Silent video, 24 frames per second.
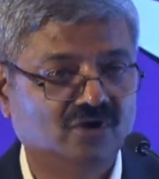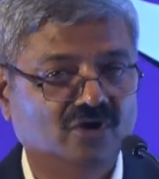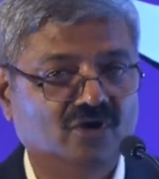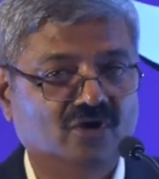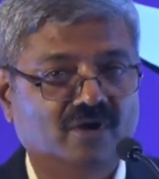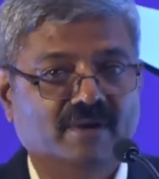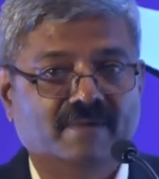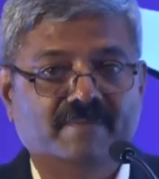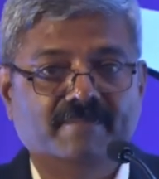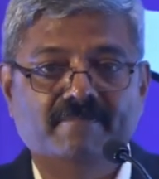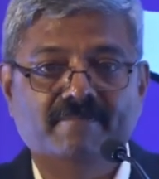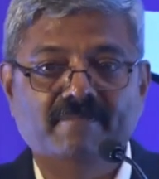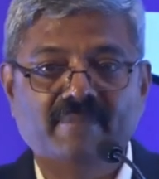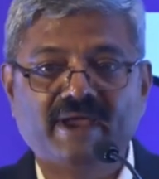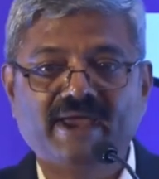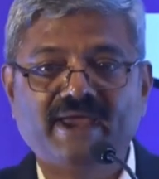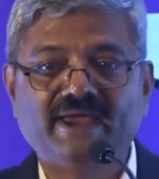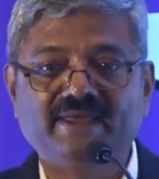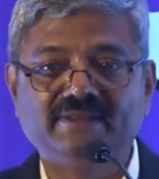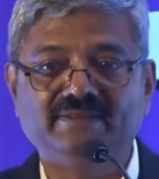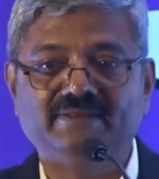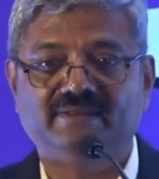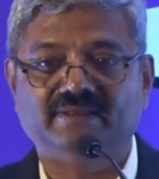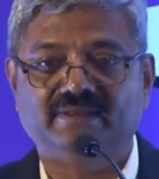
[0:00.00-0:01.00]

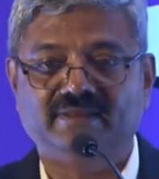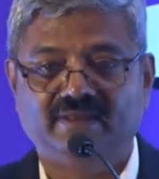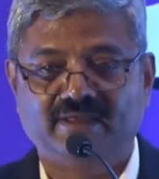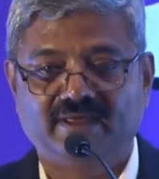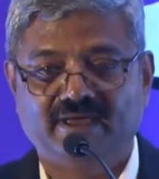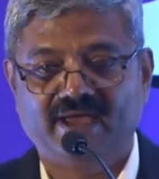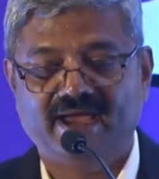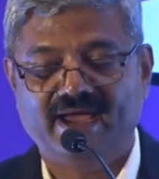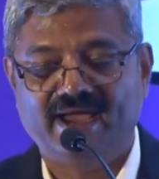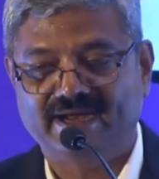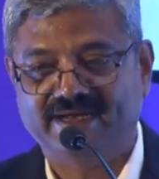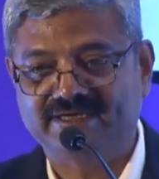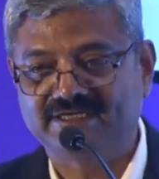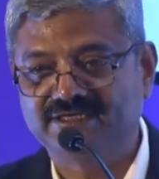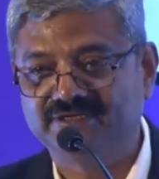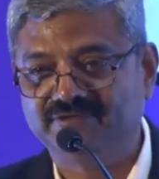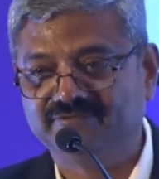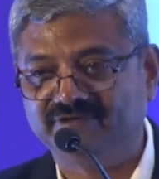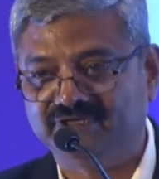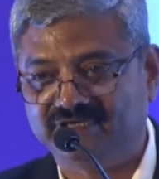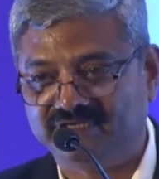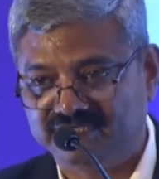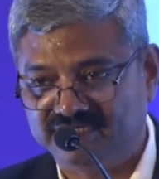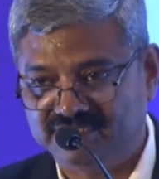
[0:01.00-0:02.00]
main
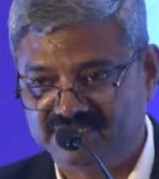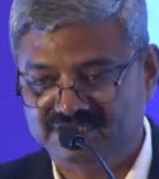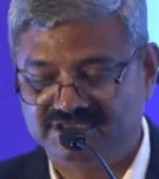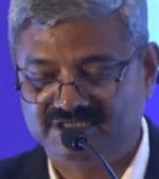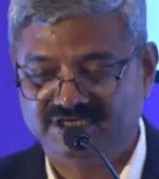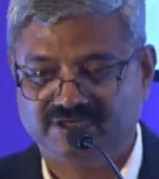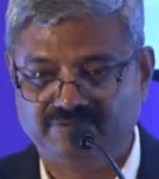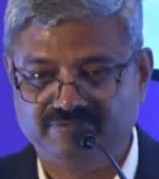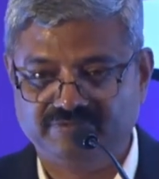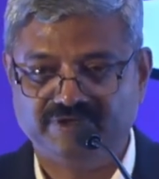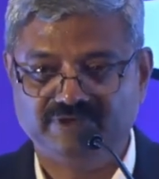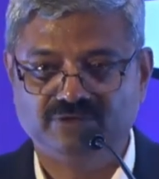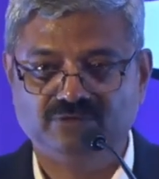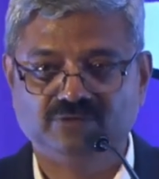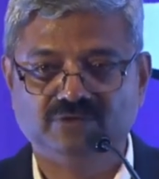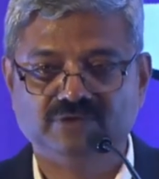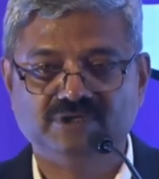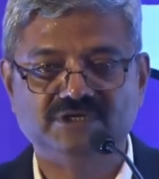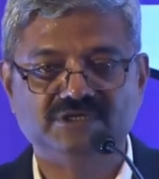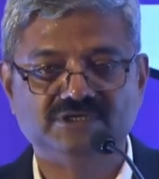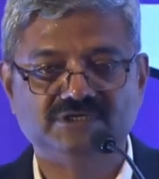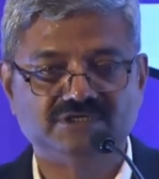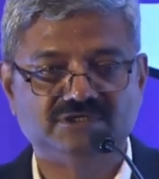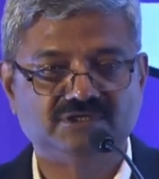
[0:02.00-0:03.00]
activities that we do
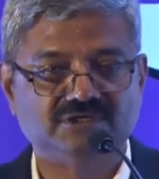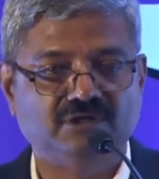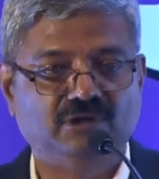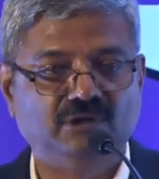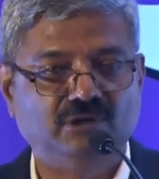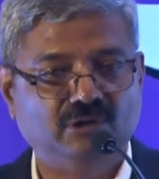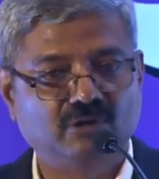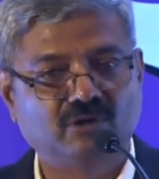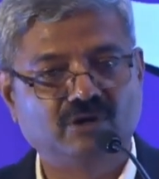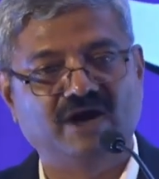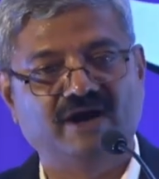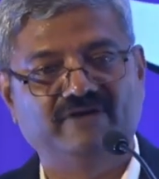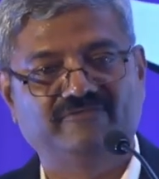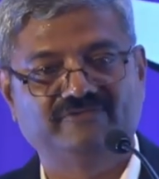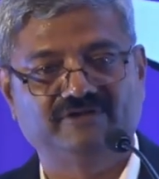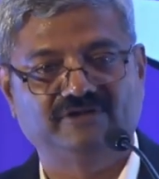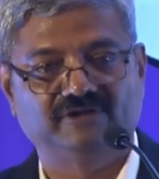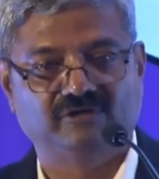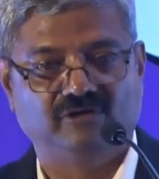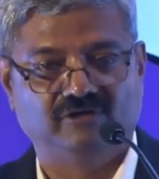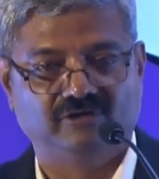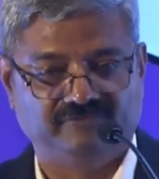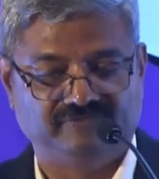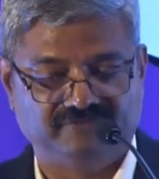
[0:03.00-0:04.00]
is look after
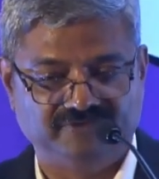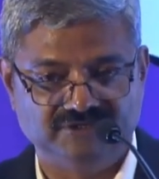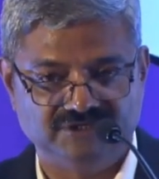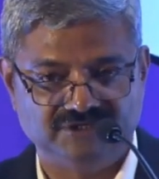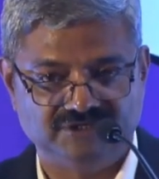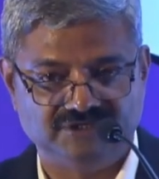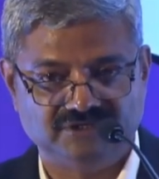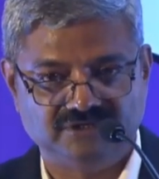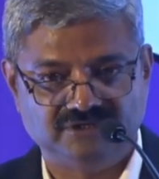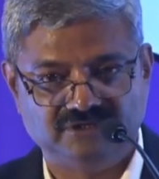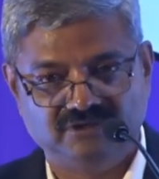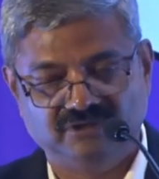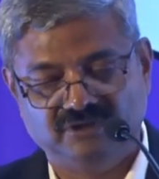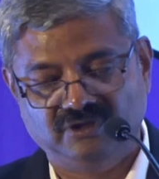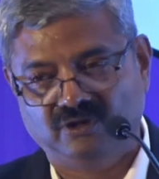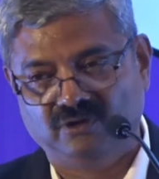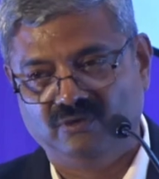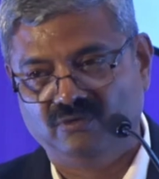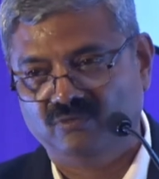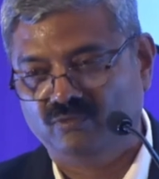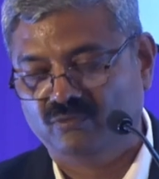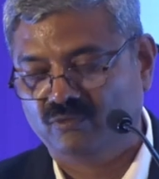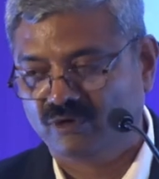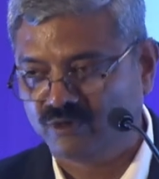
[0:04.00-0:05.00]
orphans. Now,
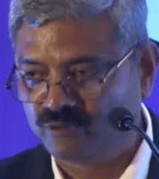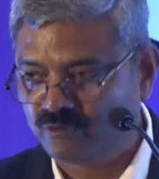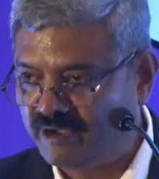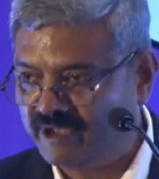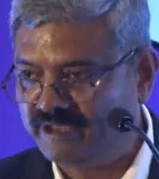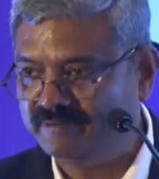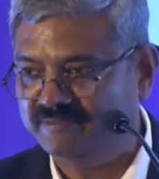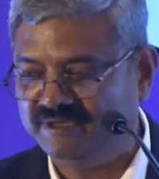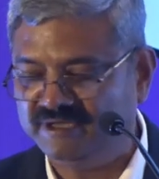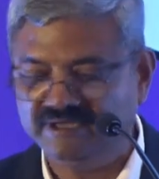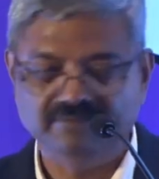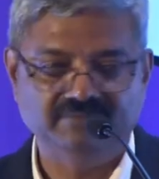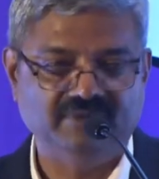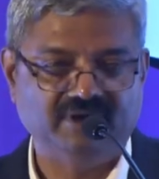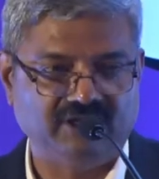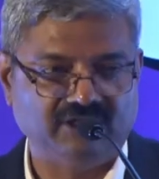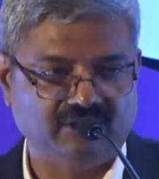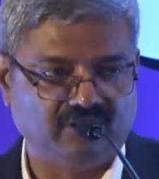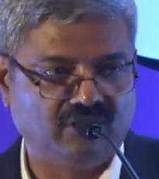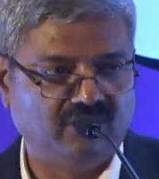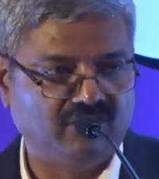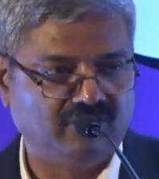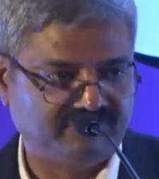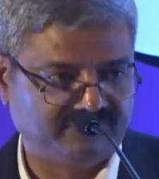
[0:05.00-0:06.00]
what do I mean by
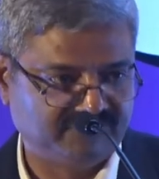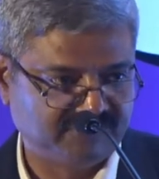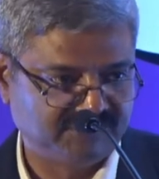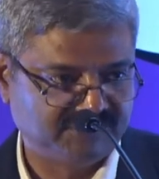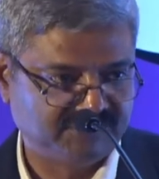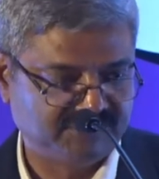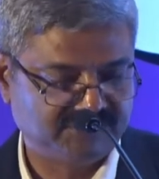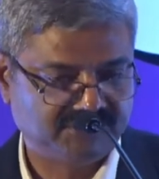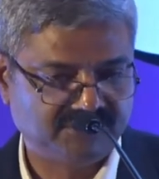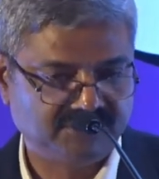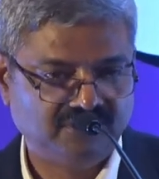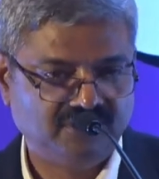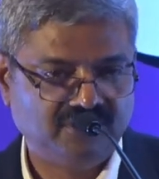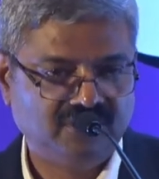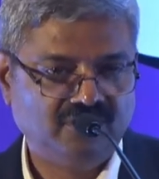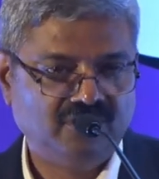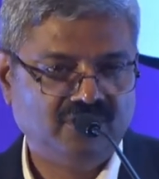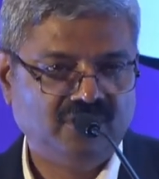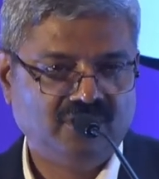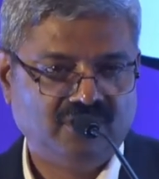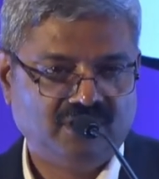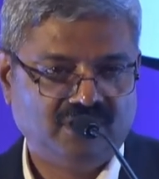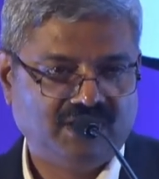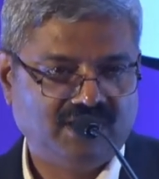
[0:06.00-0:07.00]
orphans?
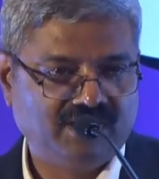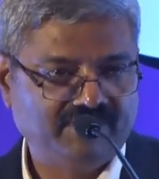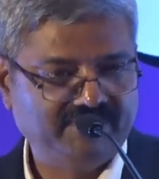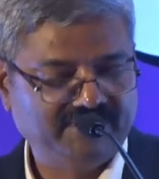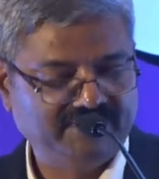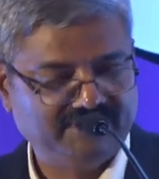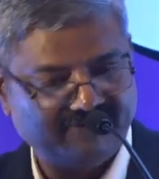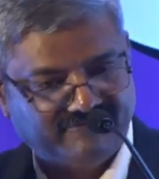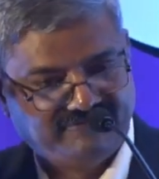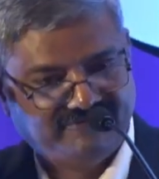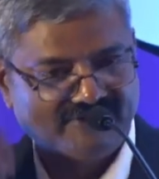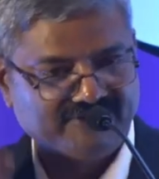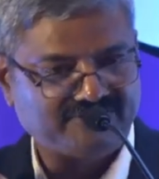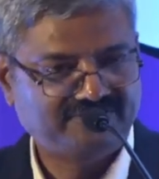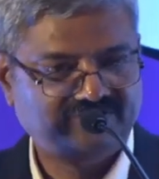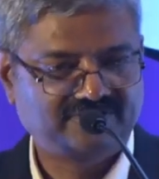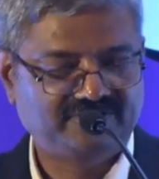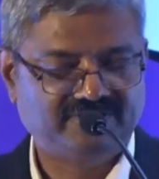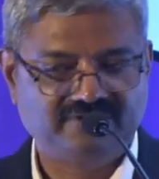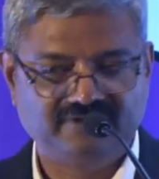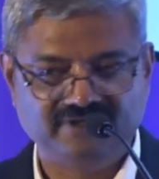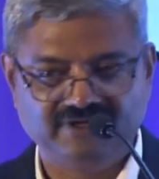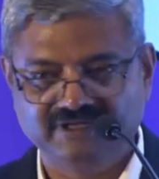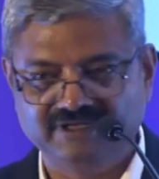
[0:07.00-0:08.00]
I mean, the first
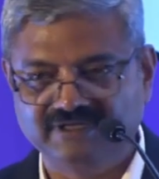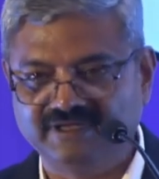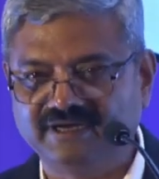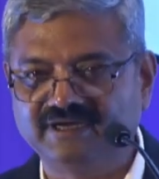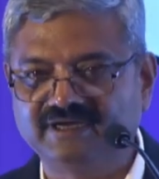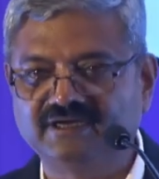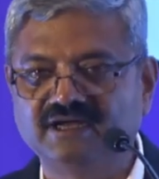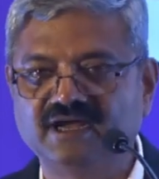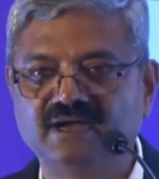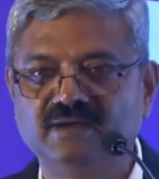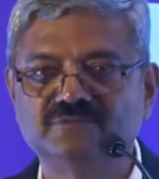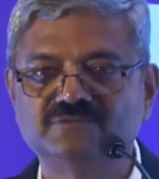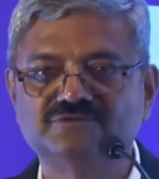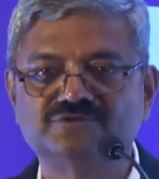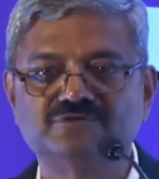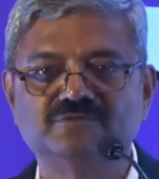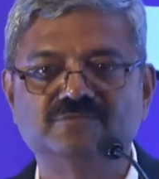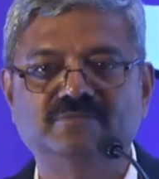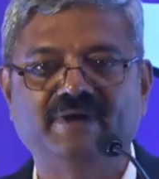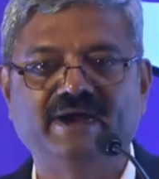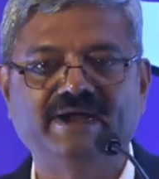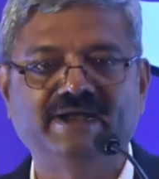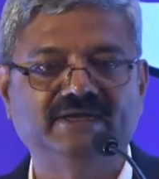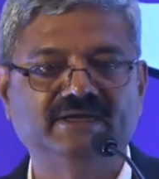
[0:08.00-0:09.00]
thing that comes to
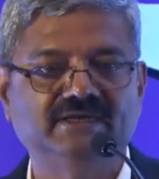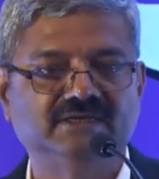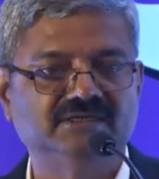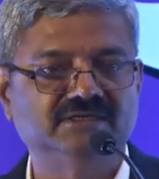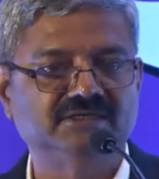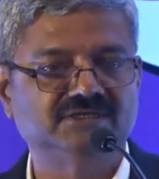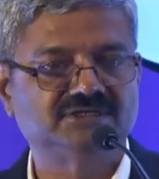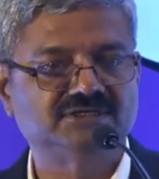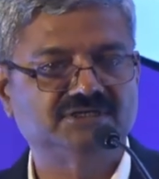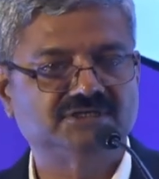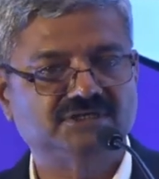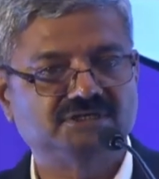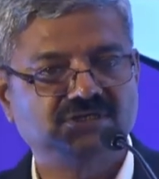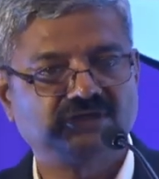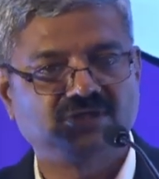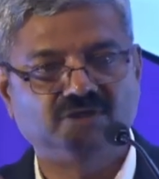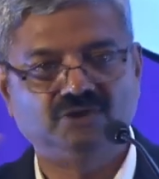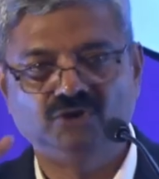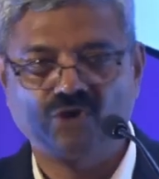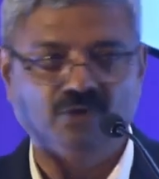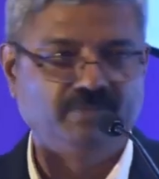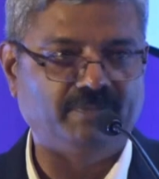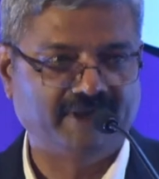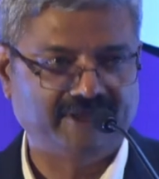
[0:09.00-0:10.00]
mind is
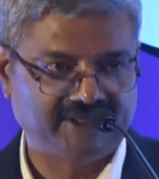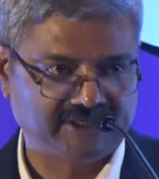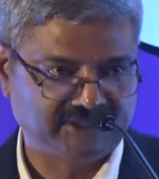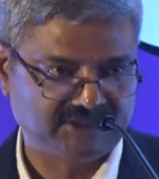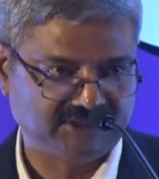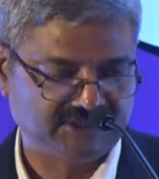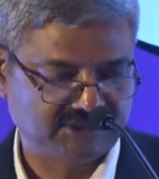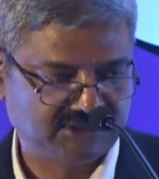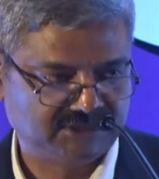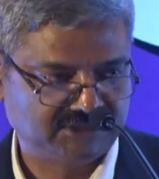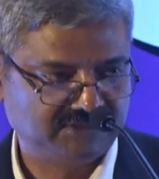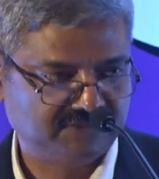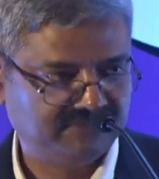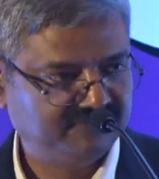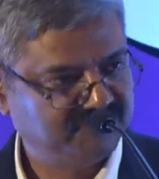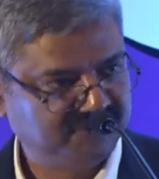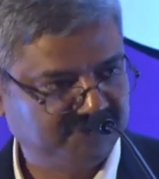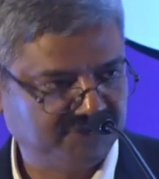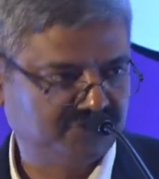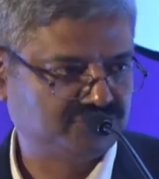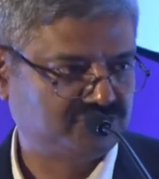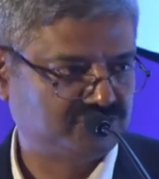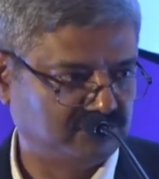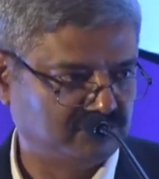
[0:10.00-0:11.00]
no parents, which
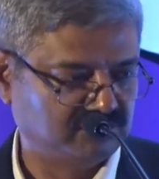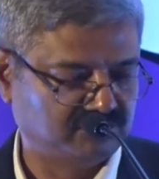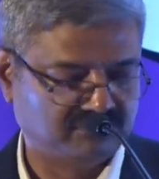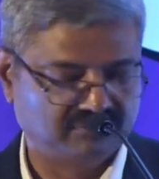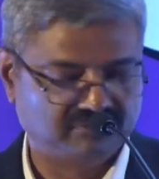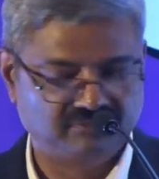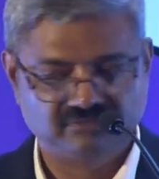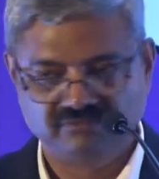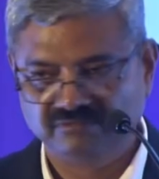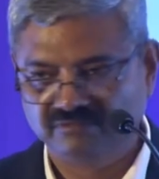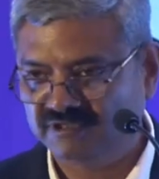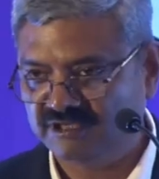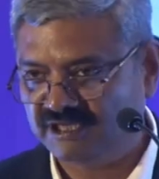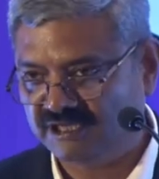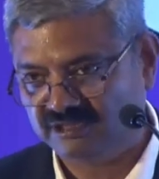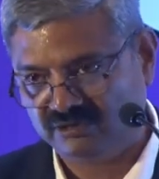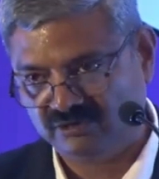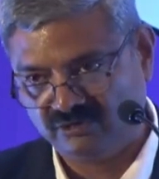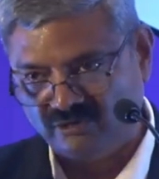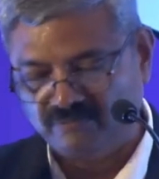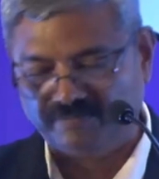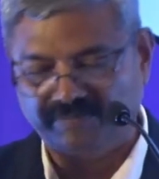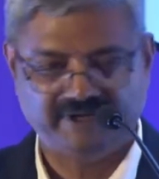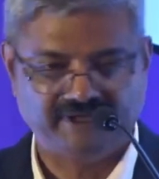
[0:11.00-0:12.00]
is true. There are
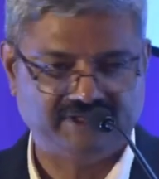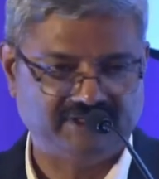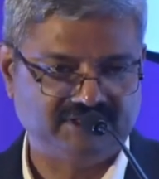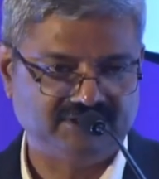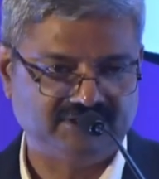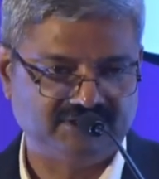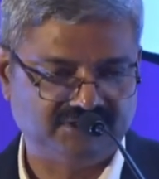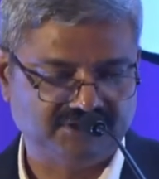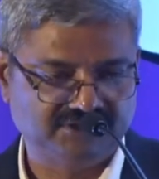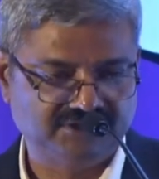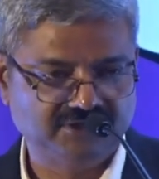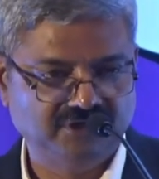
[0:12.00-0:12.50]
no parents